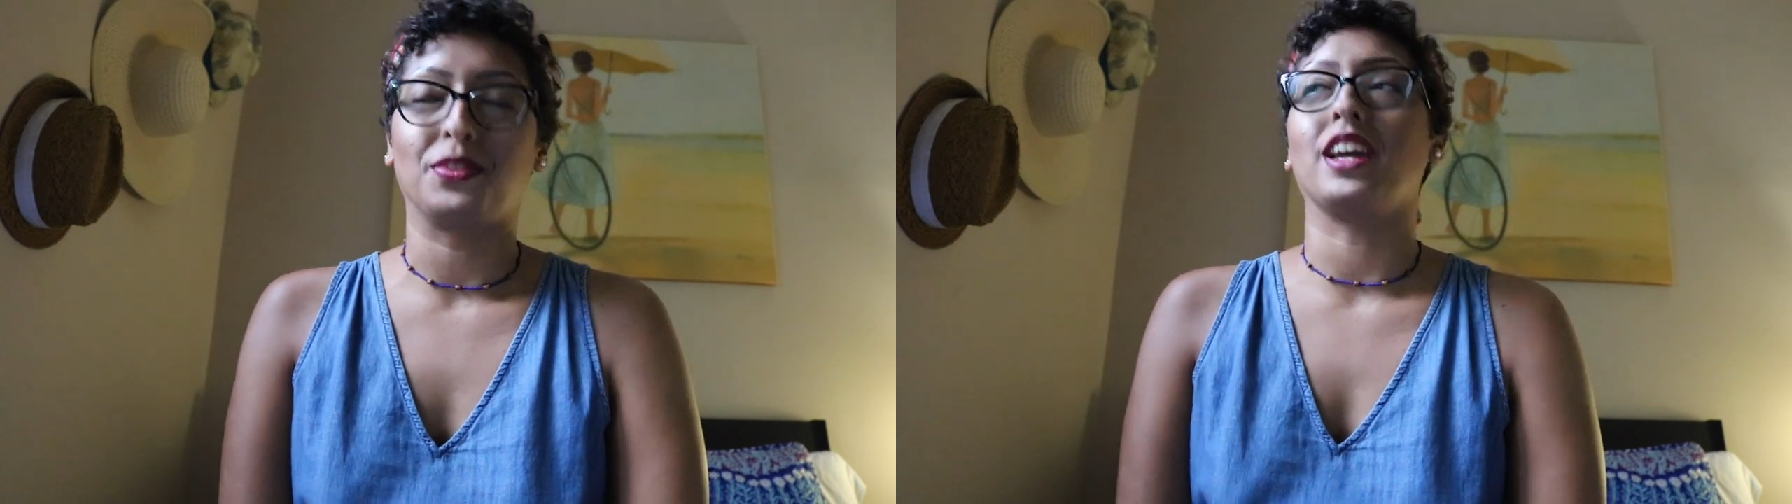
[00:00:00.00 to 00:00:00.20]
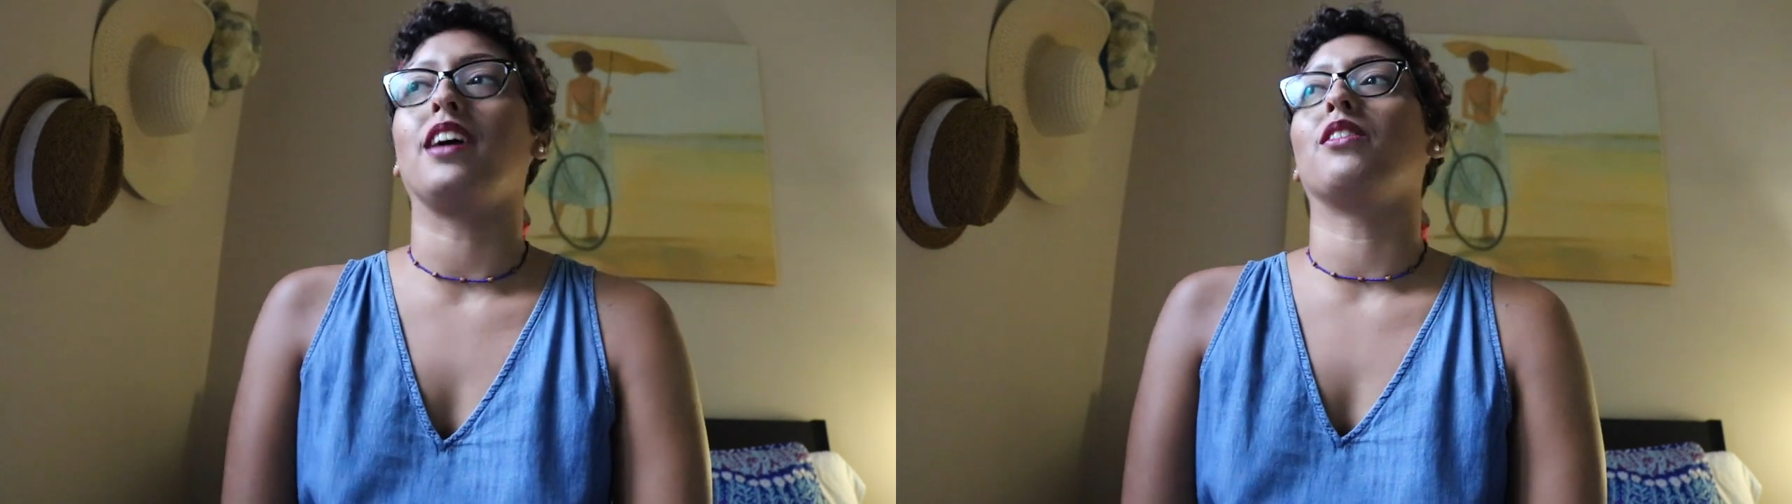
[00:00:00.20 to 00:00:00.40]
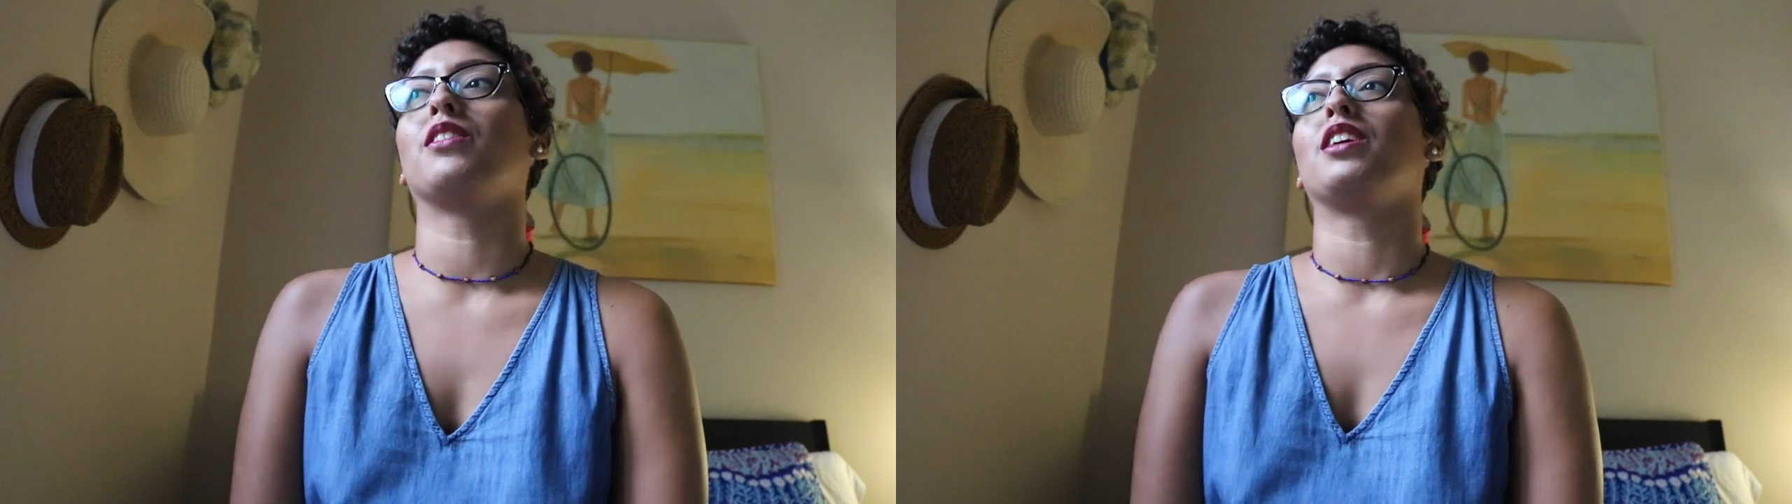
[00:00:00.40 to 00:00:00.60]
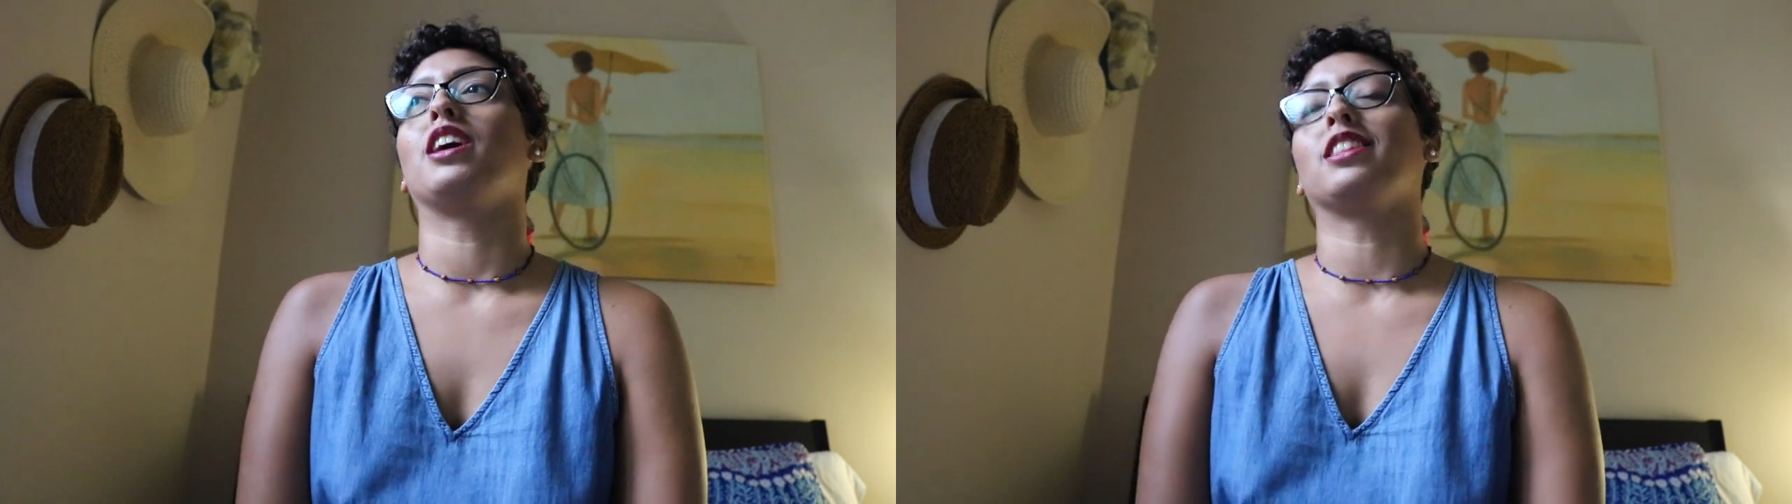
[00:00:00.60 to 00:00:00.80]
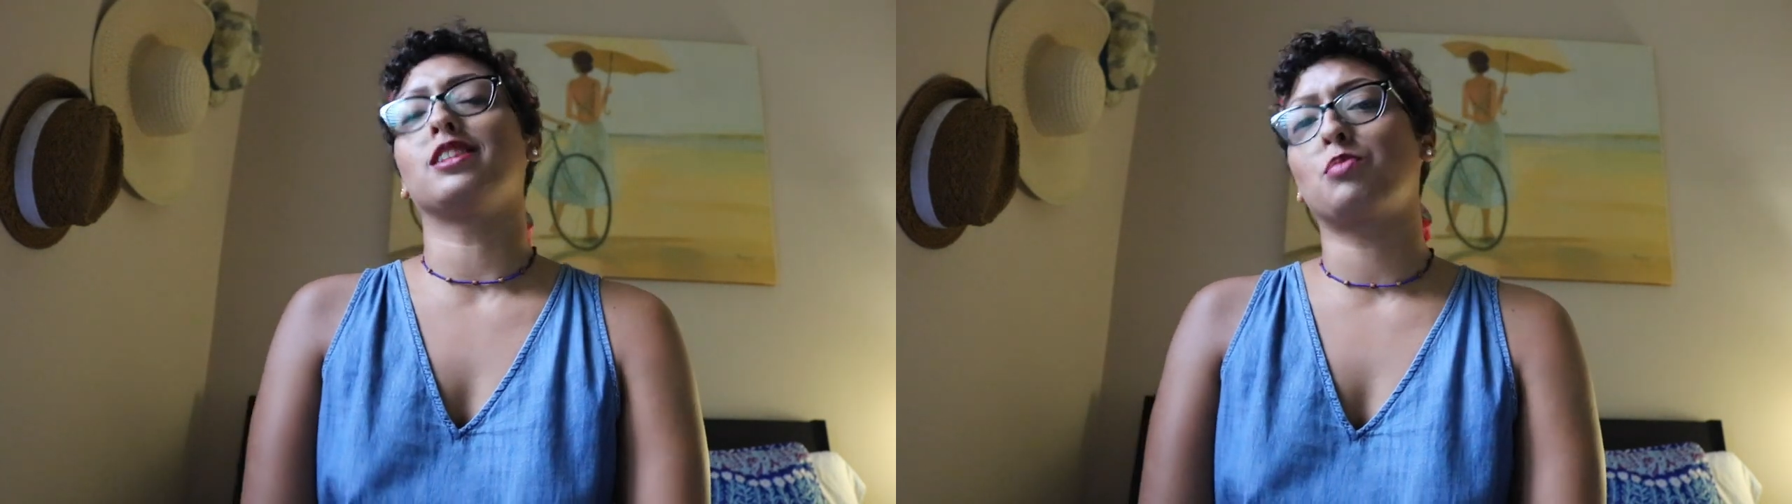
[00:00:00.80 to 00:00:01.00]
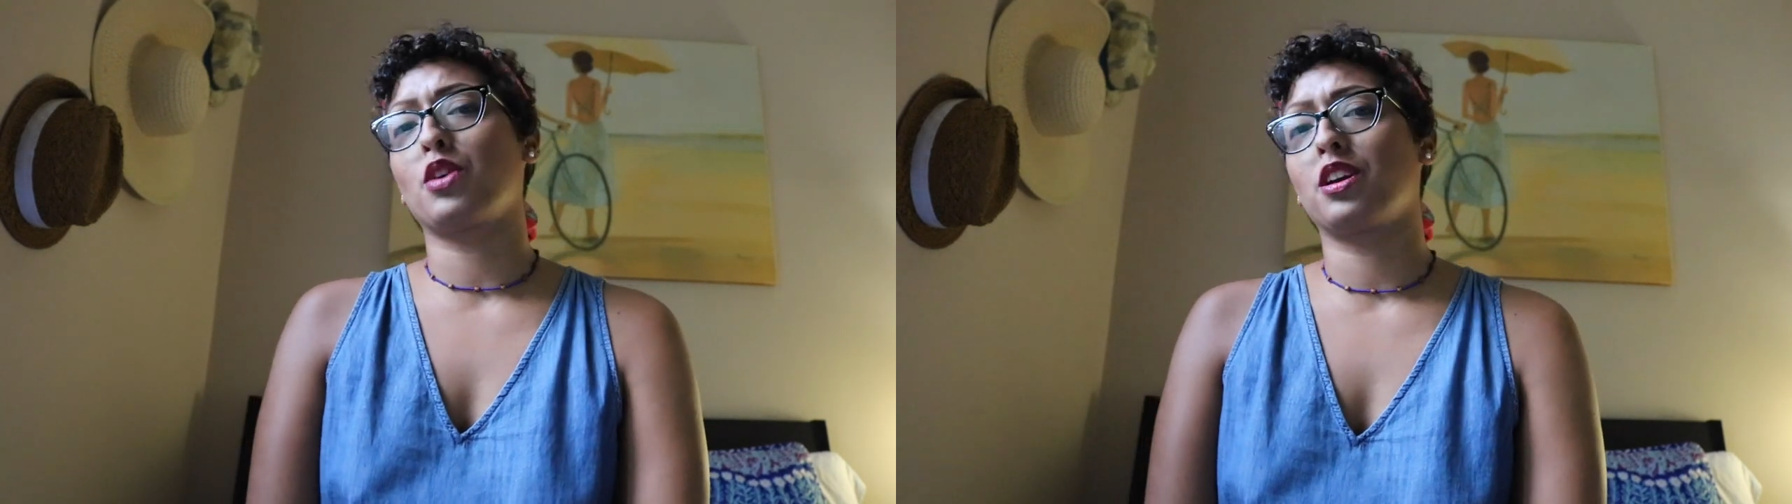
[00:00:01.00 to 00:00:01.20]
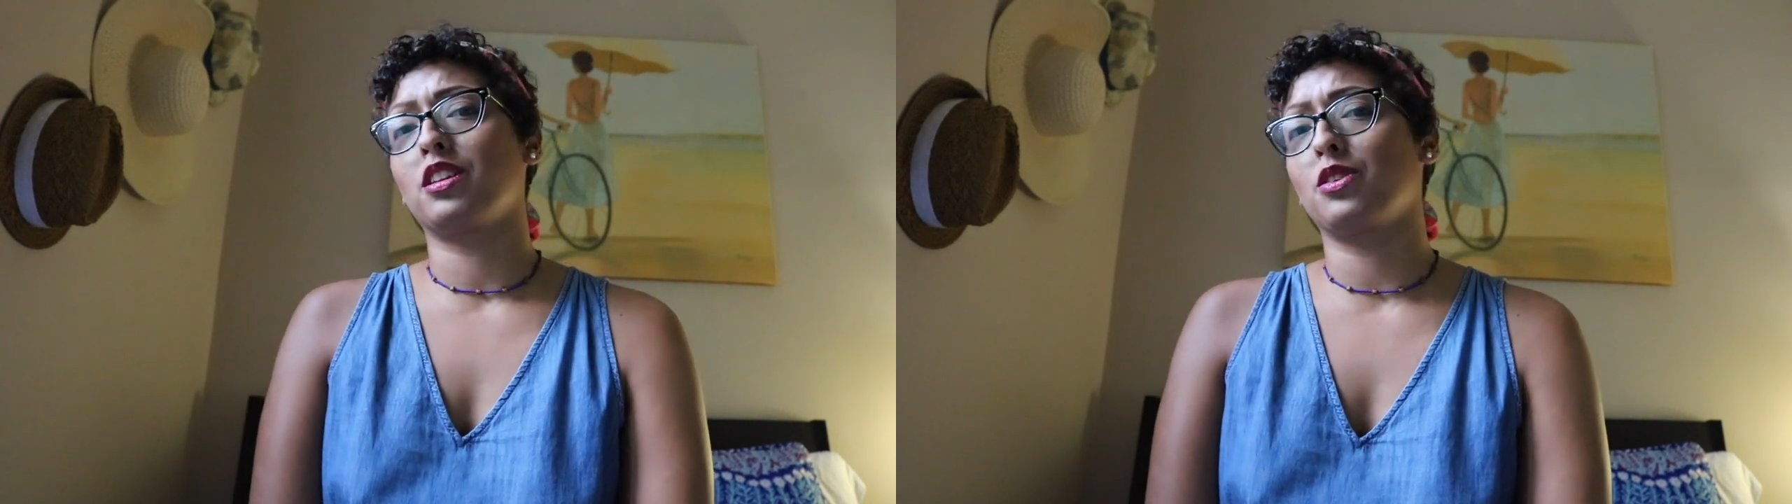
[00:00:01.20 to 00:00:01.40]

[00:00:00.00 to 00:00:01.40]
Now, at this point,